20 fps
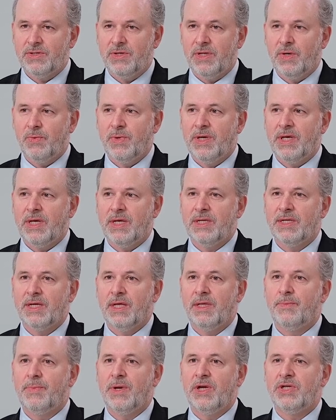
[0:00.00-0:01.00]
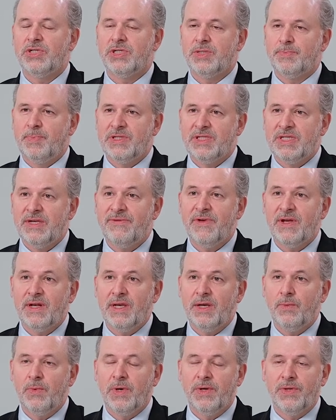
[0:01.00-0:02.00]
so that we can tell a patient
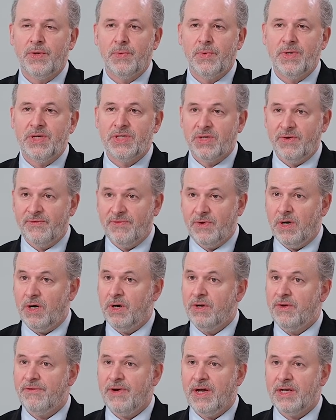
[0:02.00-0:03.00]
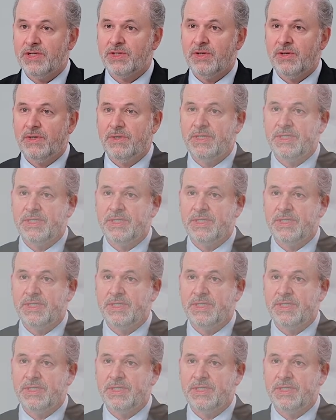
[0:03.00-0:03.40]
specifically what the risk of cardiovascular